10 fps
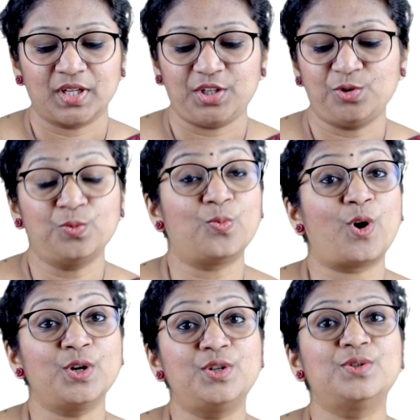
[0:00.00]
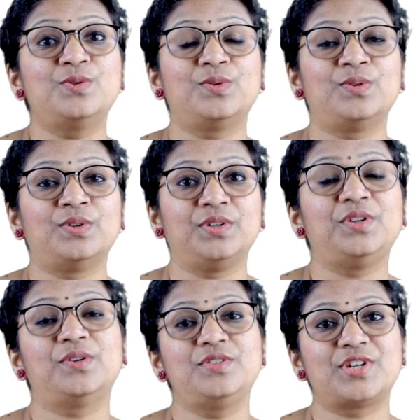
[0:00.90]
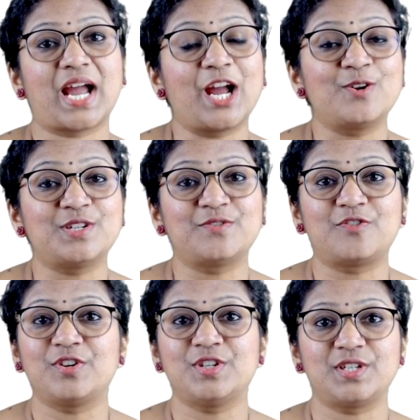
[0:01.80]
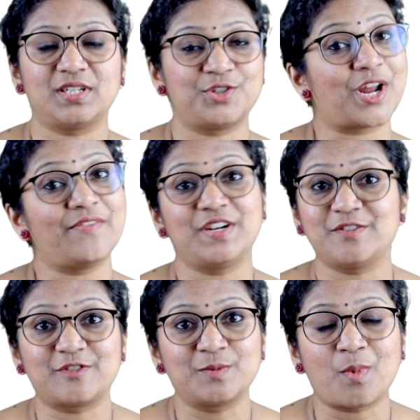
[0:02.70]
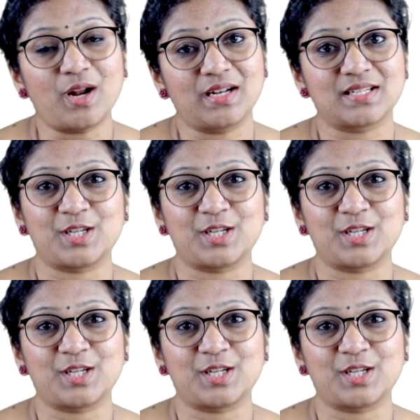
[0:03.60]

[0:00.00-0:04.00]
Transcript: You want to, try out driving different models,